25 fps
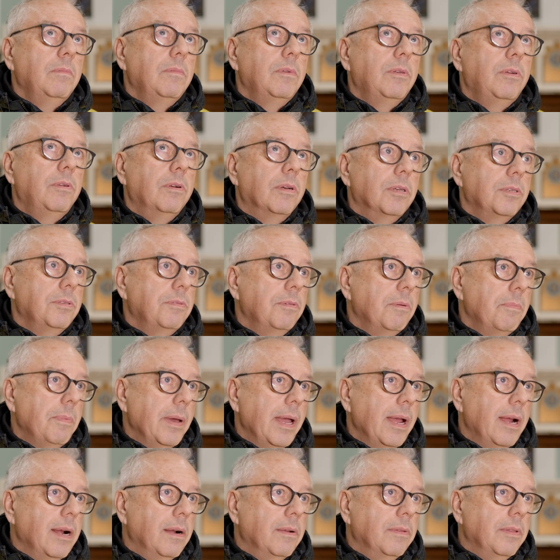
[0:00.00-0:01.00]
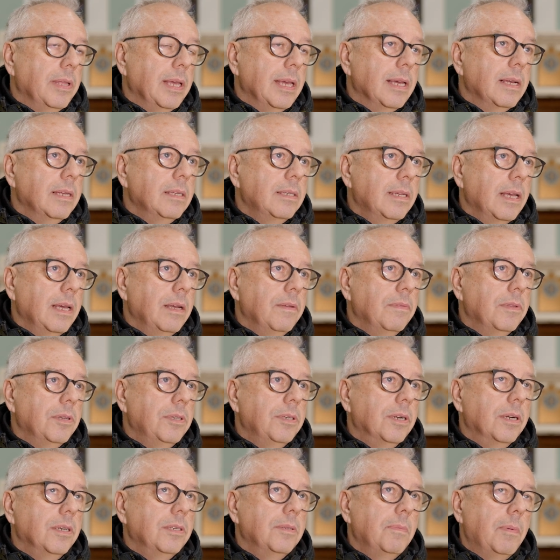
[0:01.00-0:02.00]
truss repair on the inside of the
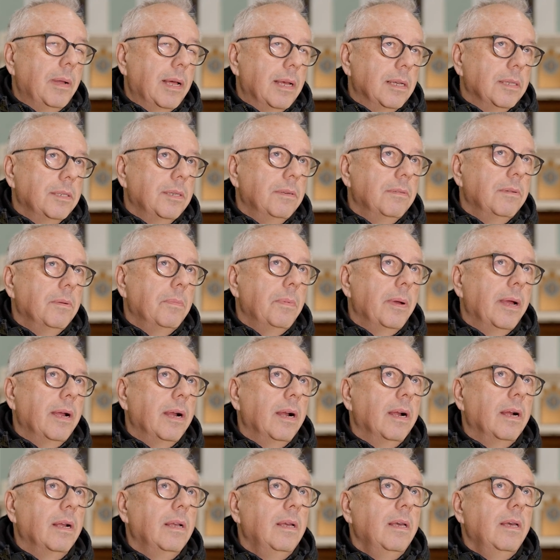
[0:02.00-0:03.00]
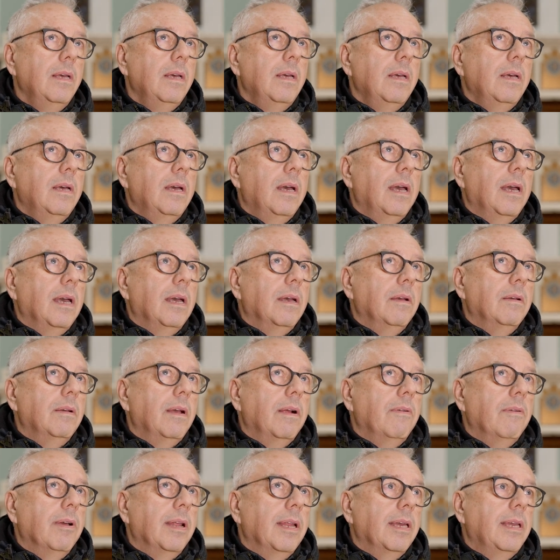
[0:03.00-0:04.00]
church, plaster repair, uh,
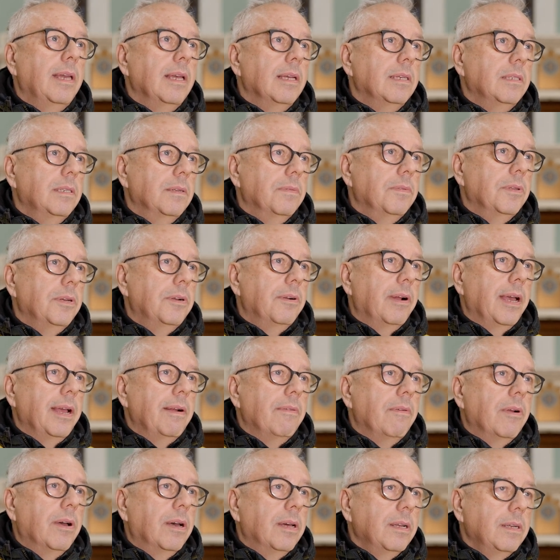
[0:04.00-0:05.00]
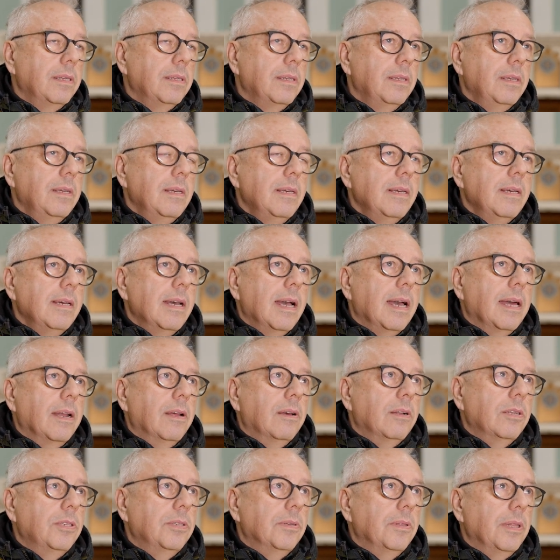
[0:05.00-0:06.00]
eradication of the dry rot, and
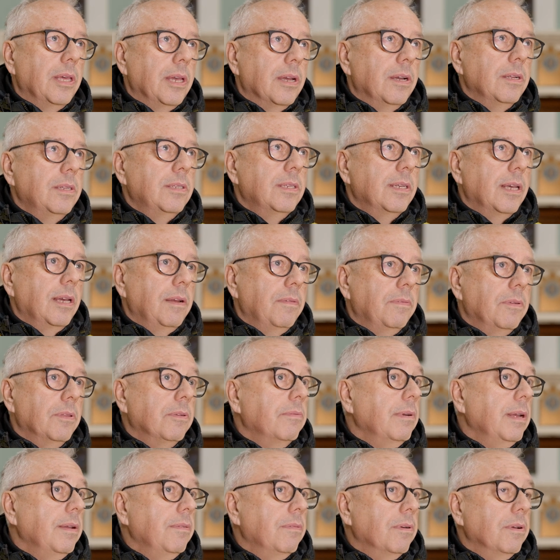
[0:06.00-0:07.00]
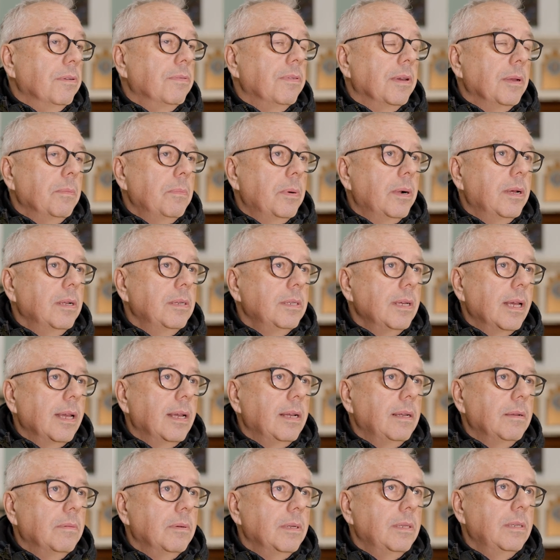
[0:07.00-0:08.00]
also on the outside for the re-roofing
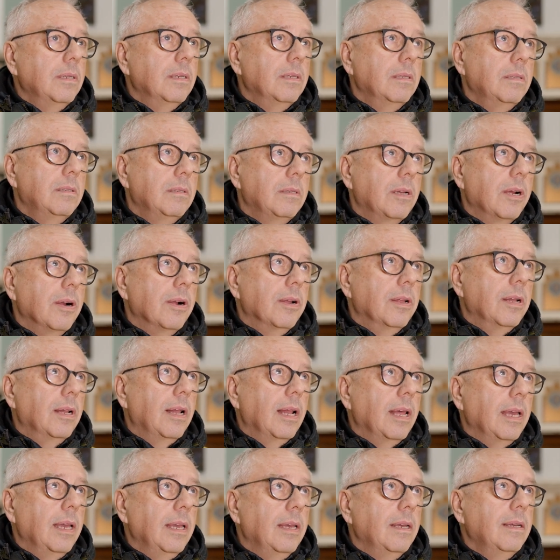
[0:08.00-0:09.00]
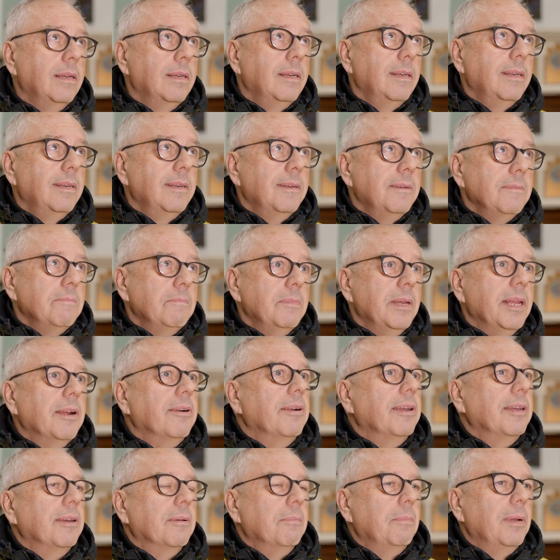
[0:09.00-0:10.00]
project, which is currently
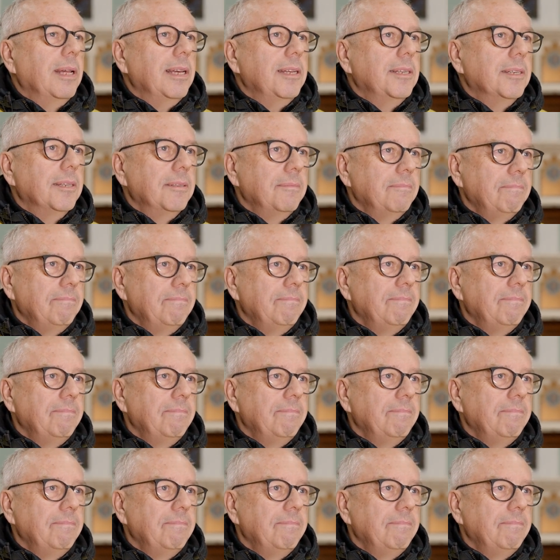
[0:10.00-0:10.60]
nearing completion.